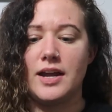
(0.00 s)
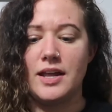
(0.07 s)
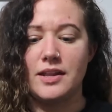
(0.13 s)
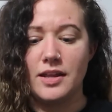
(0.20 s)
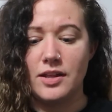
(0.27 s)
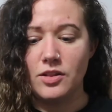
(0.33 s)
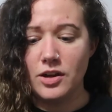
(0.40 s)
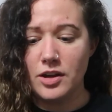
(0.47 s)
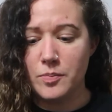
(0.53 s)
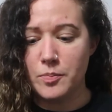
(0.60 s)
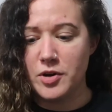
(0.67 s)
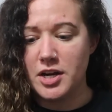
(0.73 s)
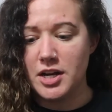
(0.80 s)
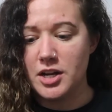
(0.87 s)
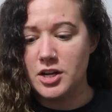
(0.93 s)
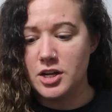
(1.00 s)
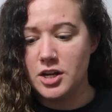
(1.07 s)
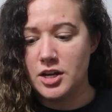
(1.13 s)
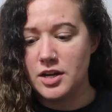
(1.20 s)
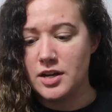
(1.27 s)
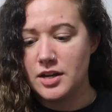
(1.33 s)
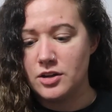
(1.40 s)
and they look pretty
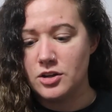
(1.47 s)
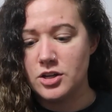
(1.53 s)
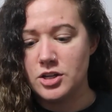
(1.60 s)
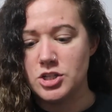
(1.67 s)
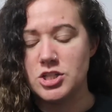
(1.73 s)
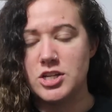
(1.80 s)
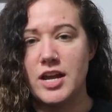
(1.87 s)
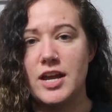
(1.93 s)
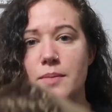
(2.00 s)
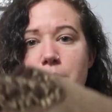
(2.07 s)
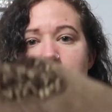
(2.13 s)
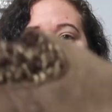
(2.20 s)
good, in good shape.